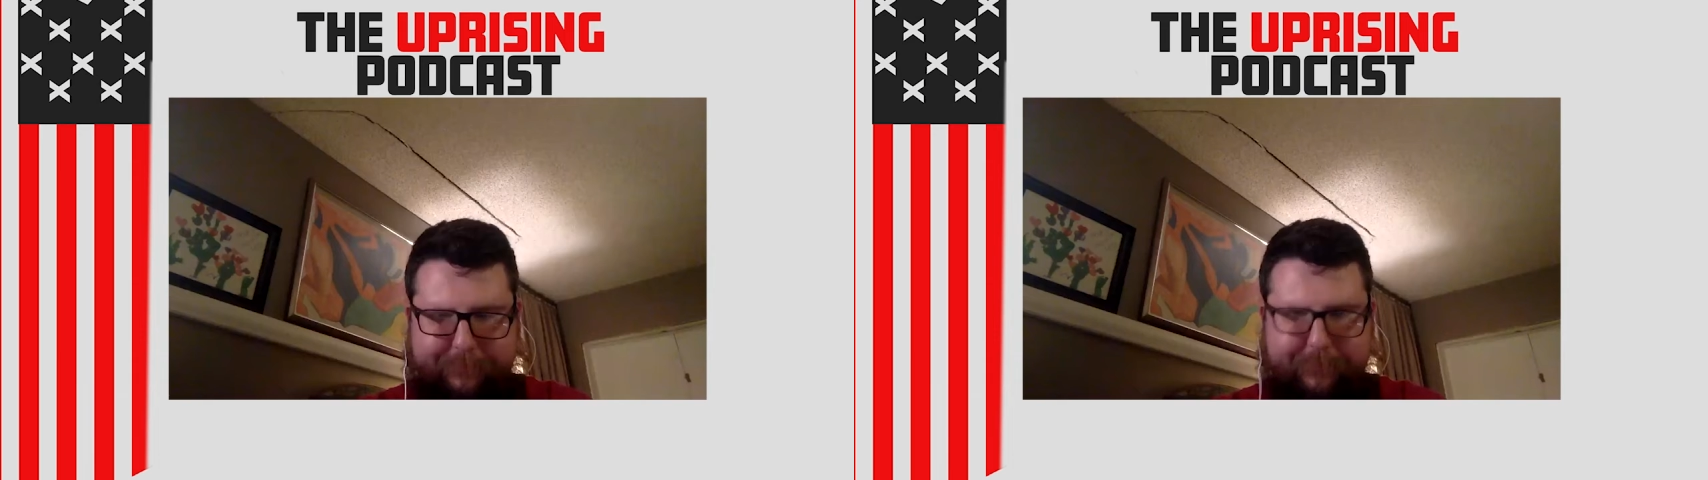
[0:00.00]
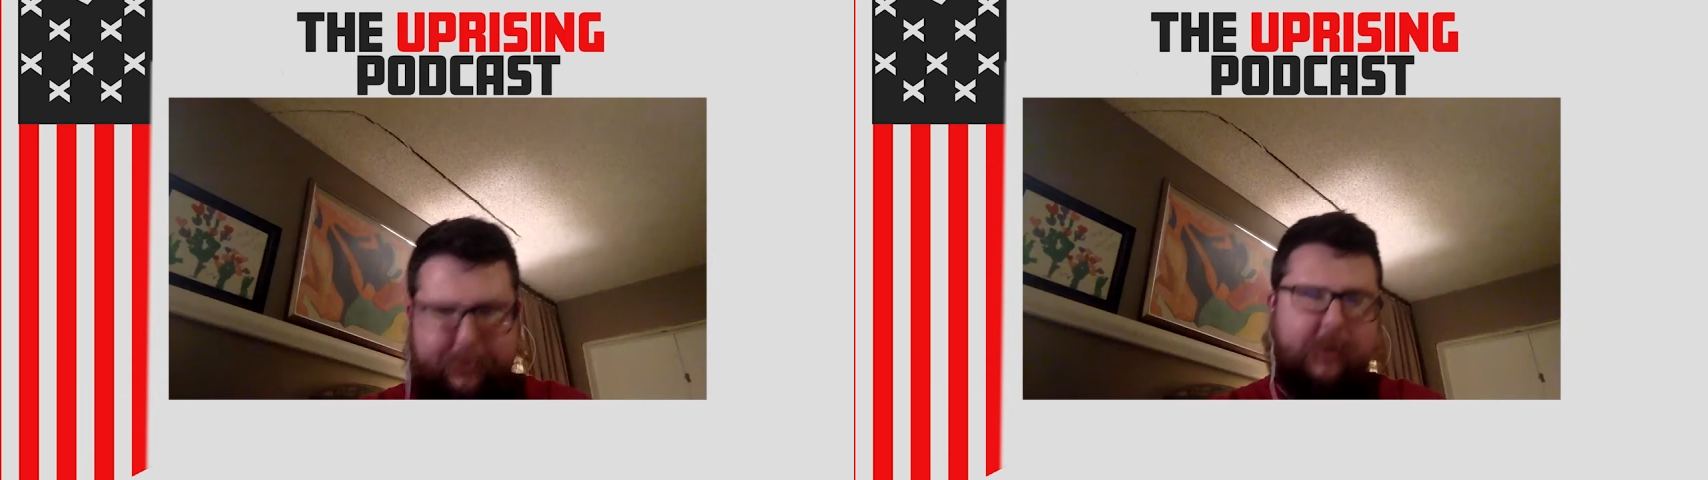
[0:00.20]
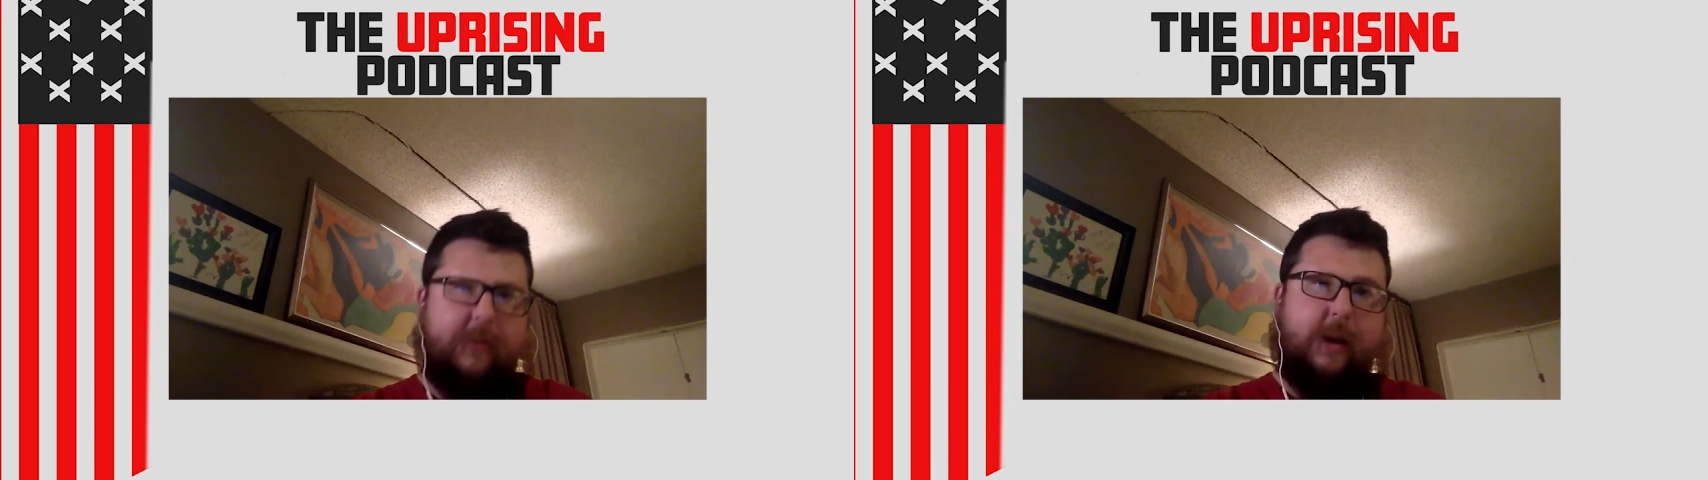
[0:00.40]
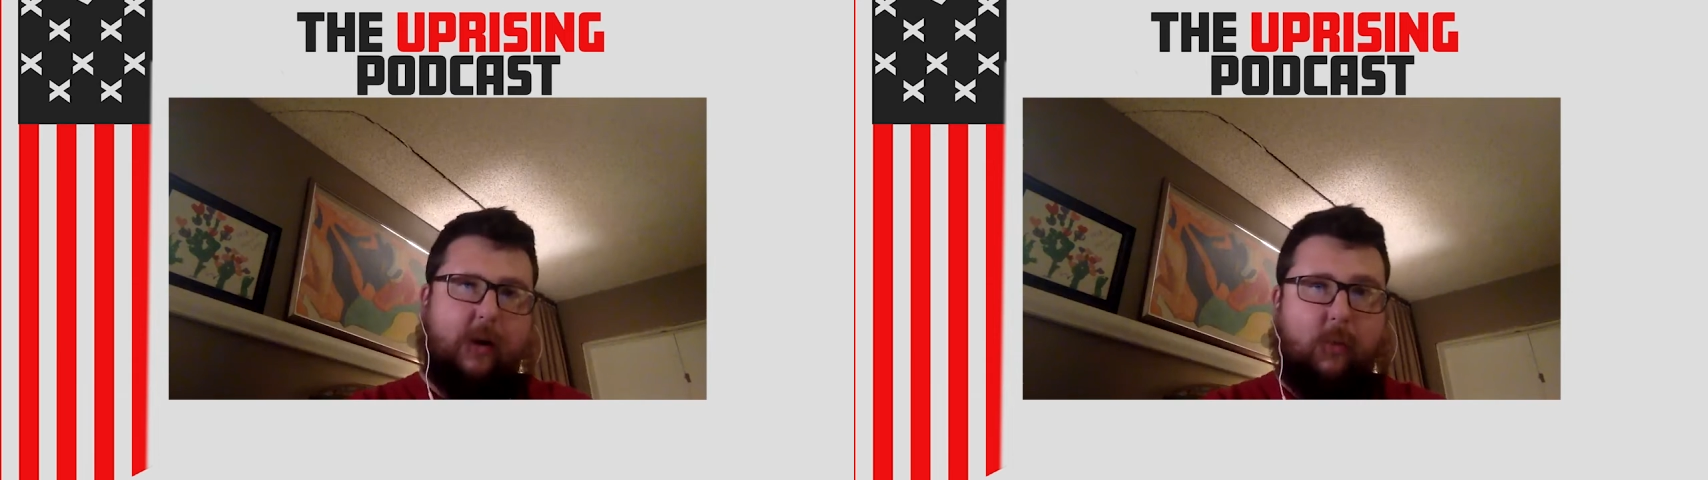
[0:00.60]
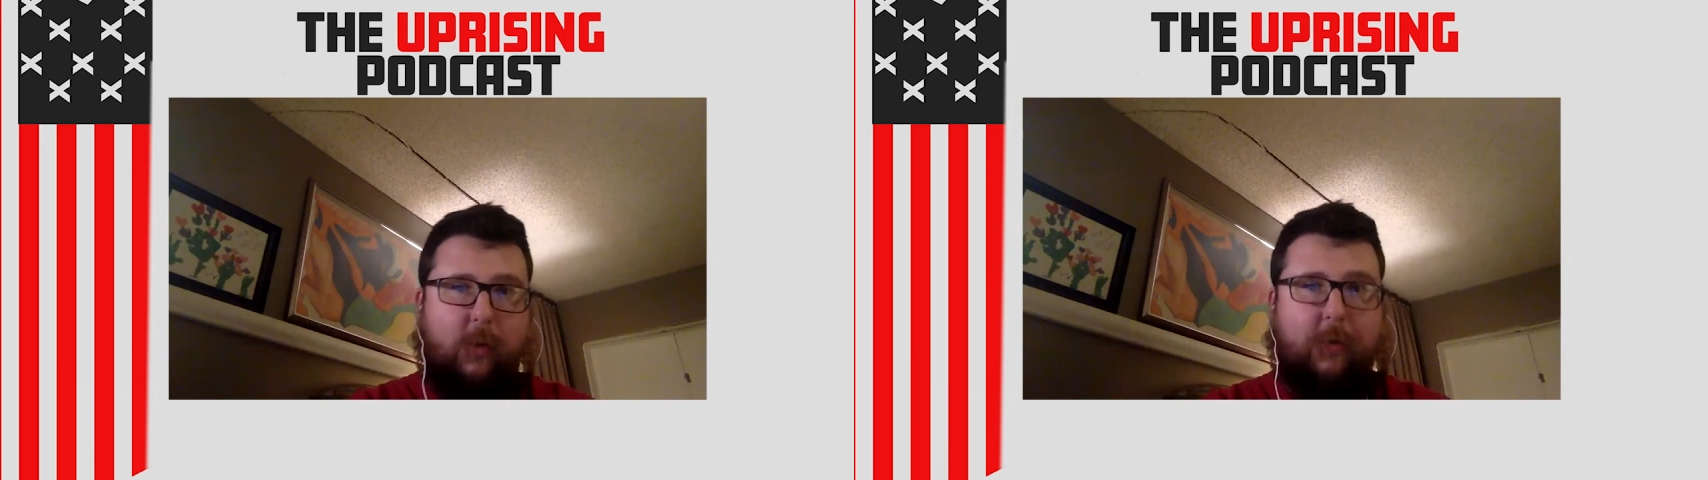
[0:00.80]
other thing
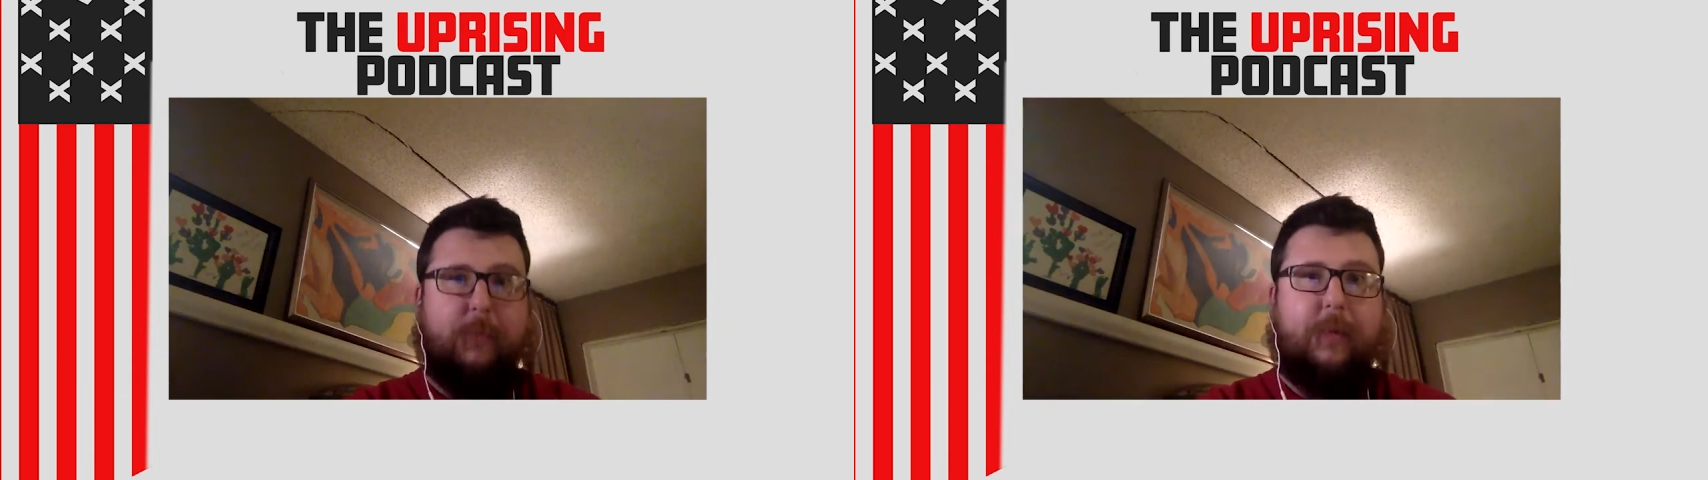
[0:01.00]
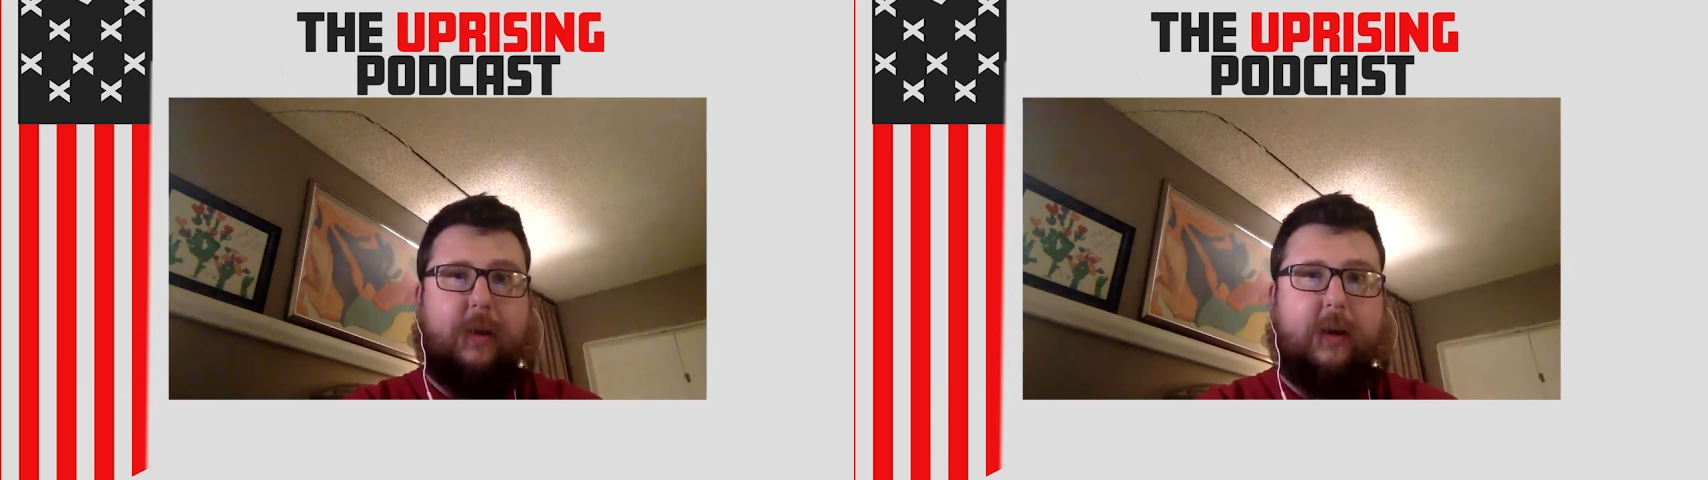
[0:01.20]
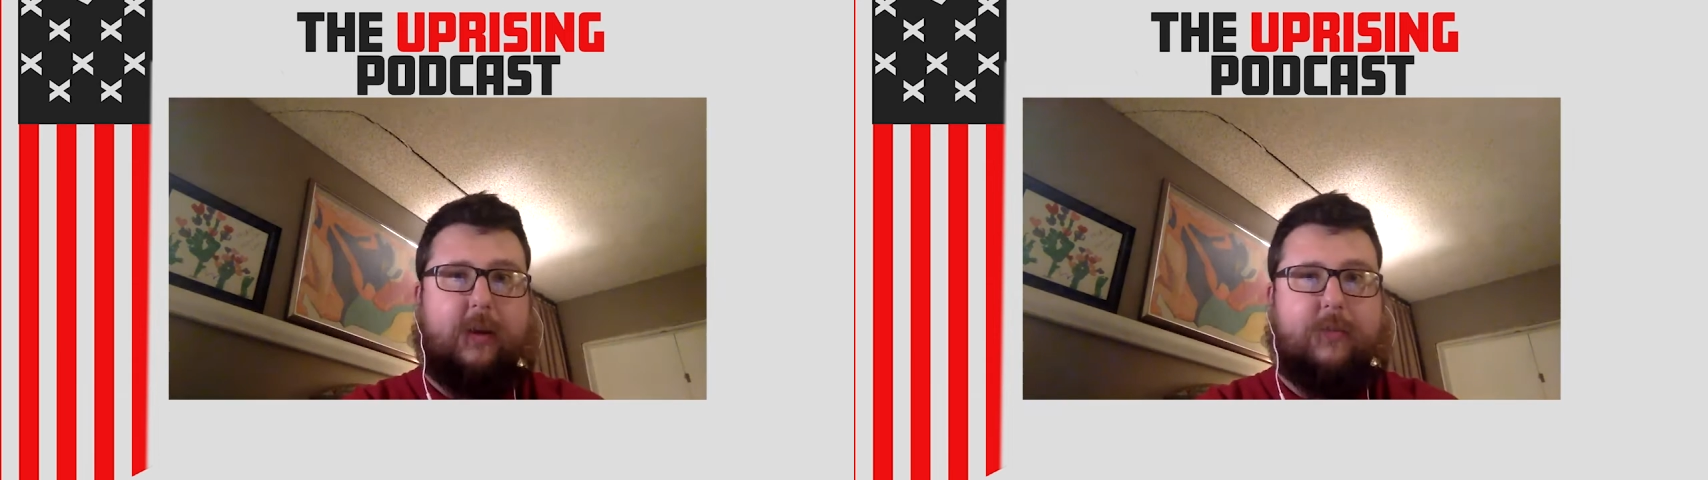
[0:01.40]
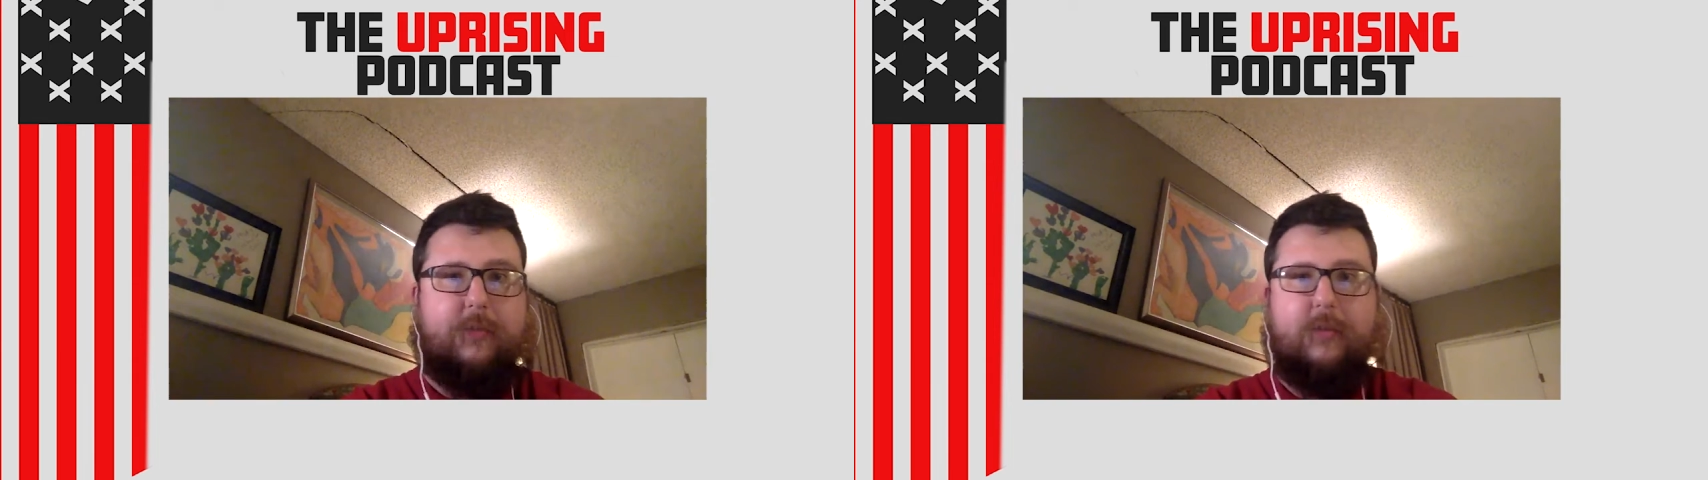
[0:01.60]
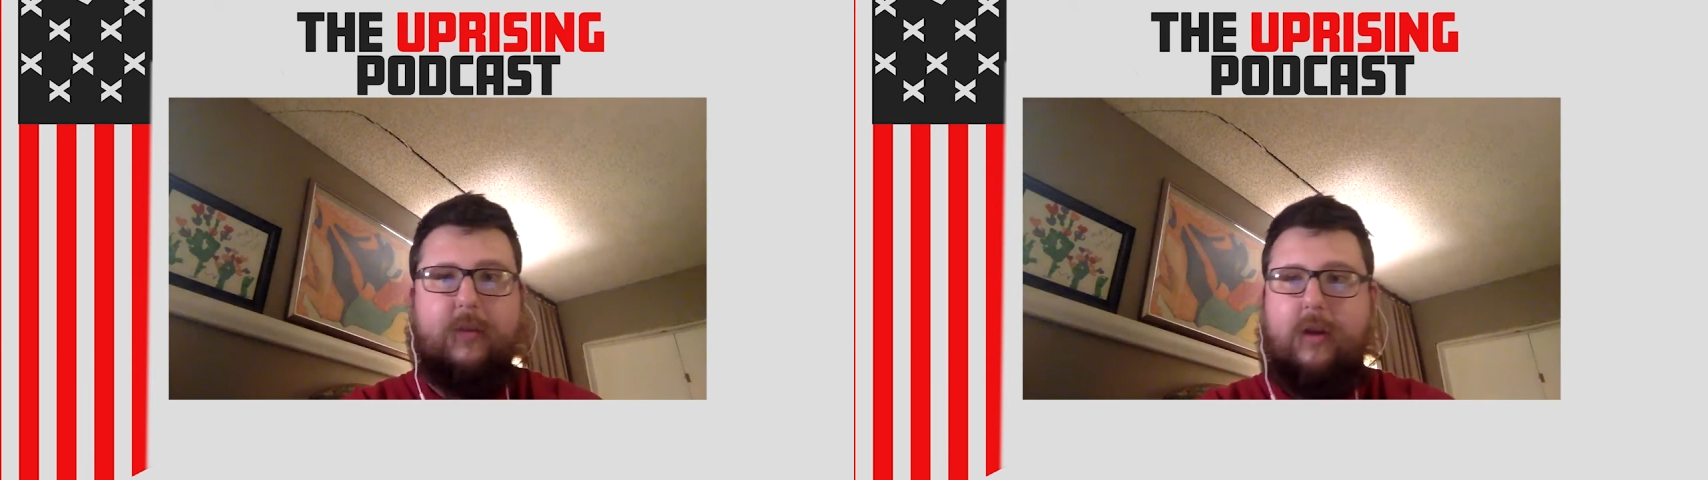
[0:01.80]
that worries me
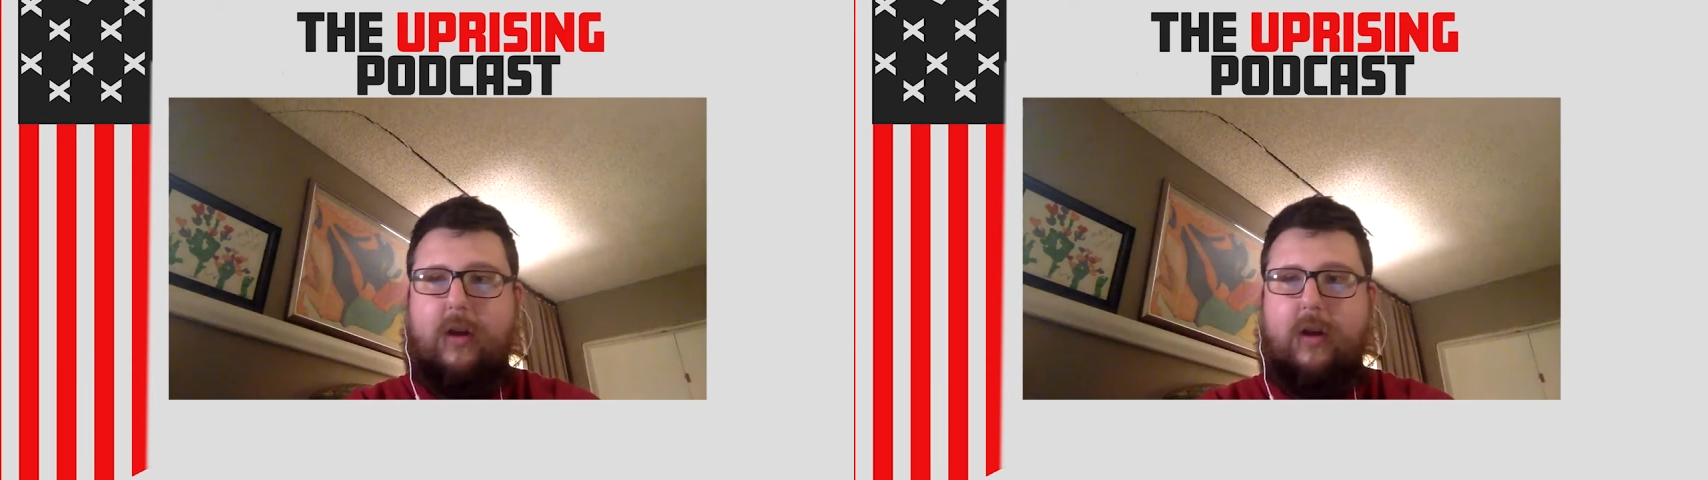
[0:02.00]
is